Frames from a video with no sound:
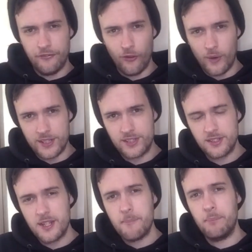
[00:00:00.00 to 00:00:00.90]
voice,
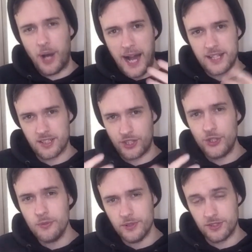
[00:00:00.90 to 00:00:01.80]
but as a
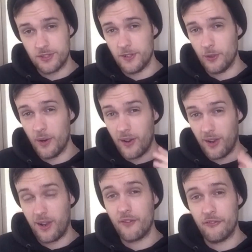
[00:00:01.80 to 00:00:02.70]
human still. I
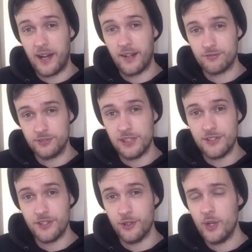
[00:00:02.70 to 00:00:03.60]
love that, really
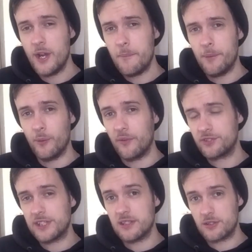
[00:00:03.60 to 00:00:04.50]
do. But we've
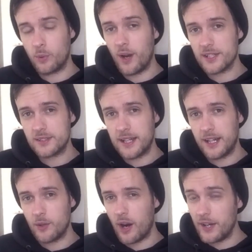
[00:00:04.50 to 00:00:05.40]
seen it twice
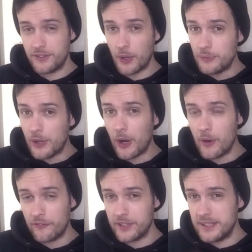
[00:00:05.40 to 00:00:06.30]
now. I don't know
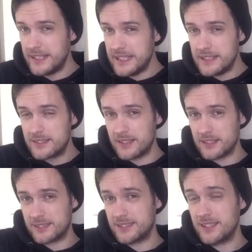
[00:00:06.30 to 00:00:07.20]
if it needs to
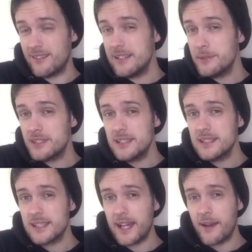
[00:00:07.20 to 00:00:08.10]
necessarily be seen
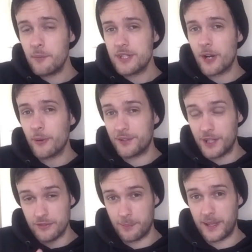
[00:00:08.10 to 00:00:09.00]
again. We don't want to
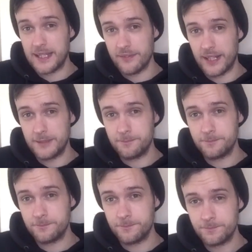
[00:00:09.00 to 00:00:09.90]
overplay that.
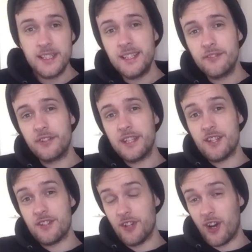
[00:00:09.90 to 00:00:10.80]
Seeing
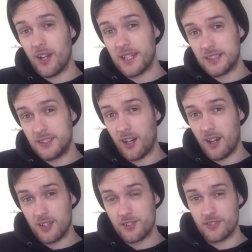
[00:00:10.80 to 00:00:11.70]
the Dalek
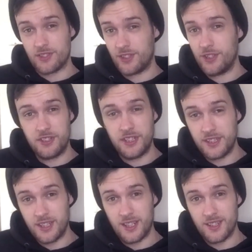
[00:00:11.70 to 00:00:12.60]
guards, or security
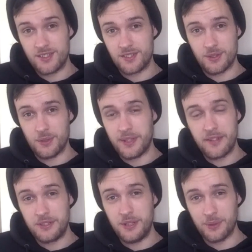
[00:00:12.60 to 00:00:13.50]
guards, or
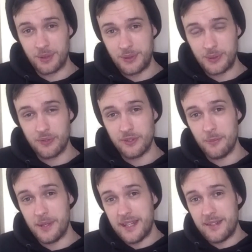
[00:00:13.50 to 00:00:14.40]
whatever you want to call
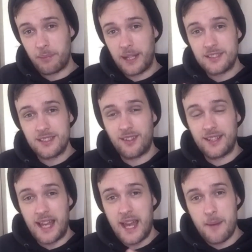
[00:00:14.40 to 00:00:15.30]
them, in places
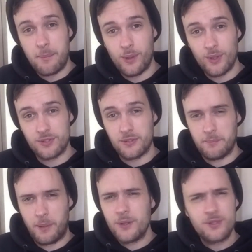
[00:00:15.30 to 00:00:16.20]
like airports
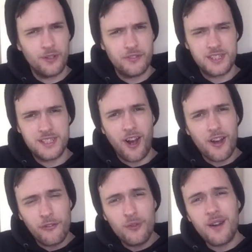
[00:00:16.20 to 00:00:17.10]
and post offices,
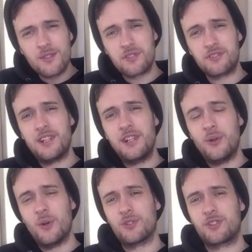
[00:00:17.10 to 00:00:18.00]
I thought that was really
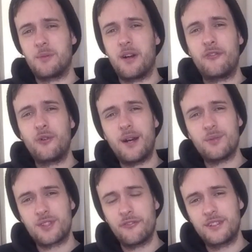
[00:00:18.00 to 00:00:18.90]
awesome. I thought that
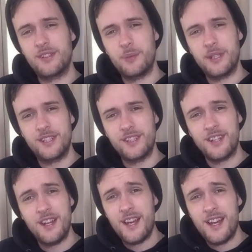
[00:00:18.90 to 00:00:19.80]
was something that we
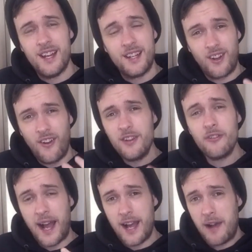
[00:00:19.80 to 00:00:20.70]
could kind of
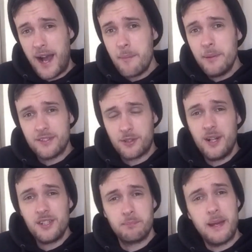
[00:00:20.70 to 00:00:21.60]
have happen to
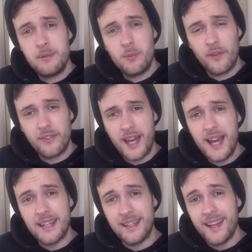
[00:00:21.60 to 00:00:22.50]
us maybe one
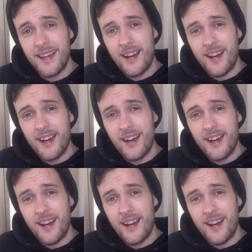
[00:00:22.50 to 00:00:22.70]
day,